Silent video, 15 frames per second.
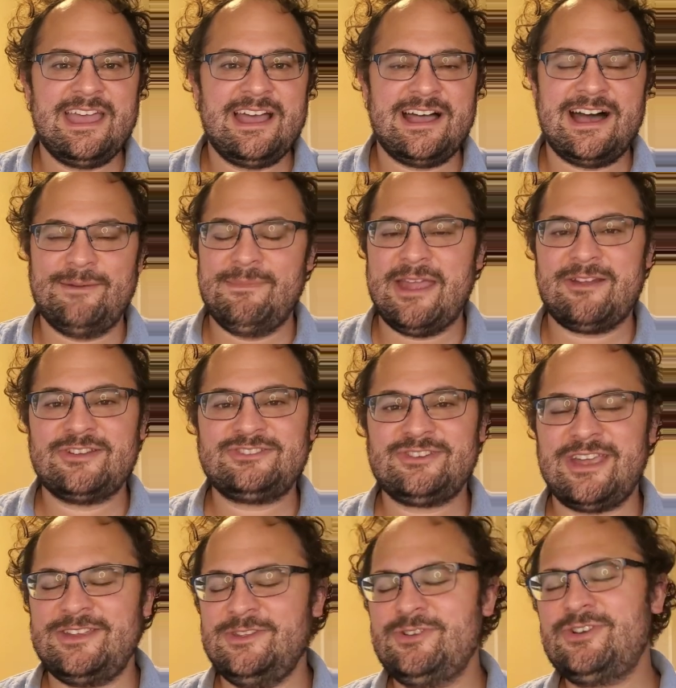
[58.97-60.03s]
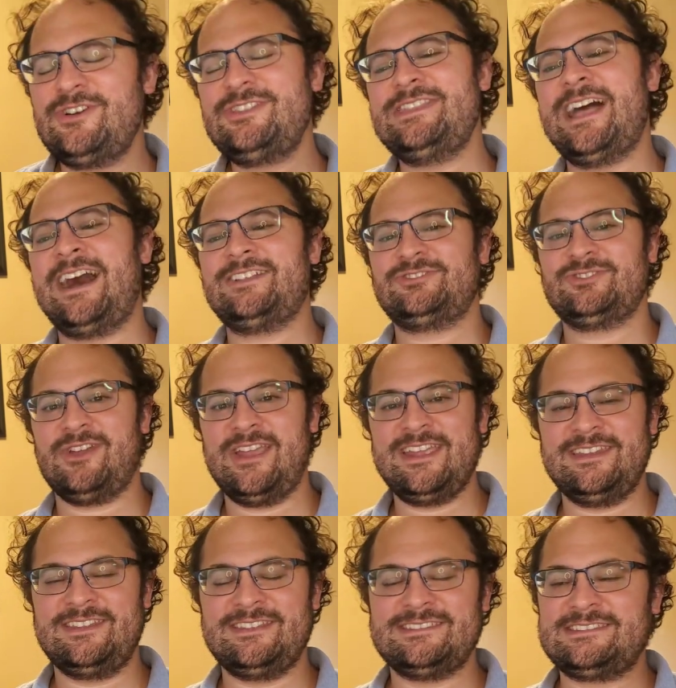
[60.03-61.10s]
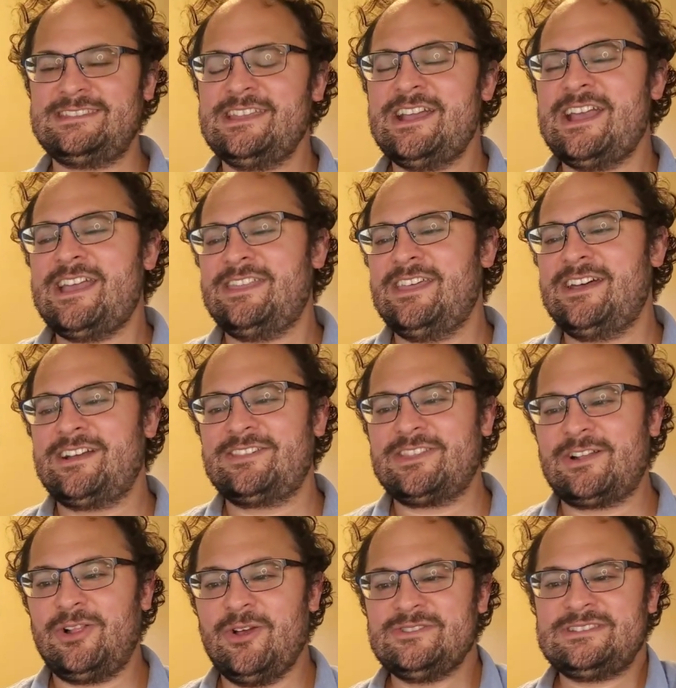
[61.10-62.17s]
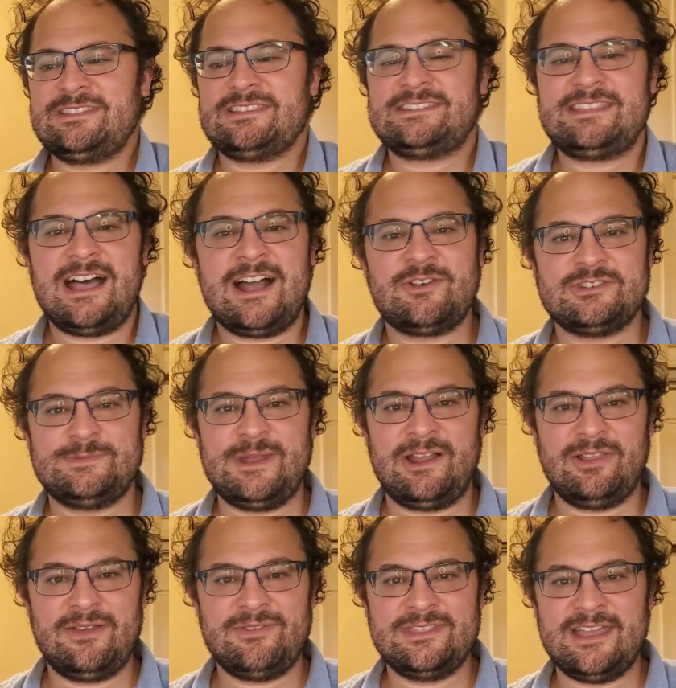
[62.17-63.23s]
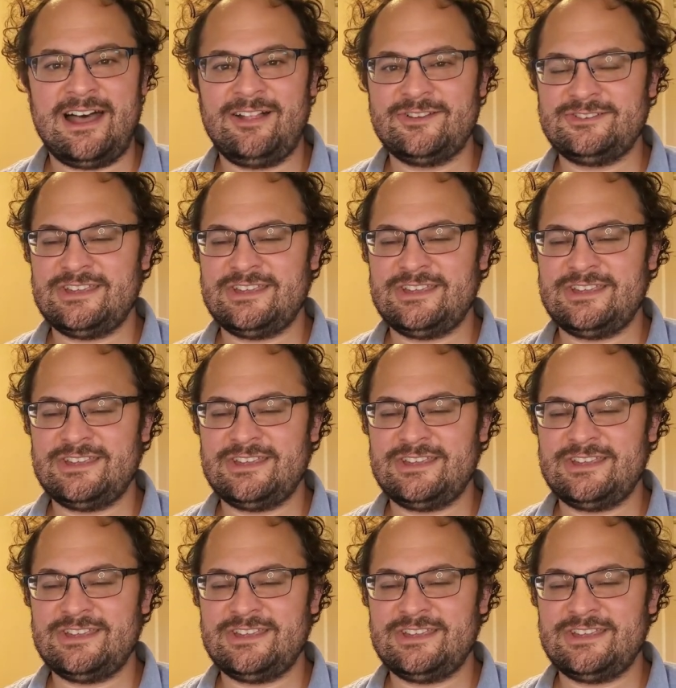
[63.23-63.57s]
Ameritrade, you could not trade. The closing of the stock was about $11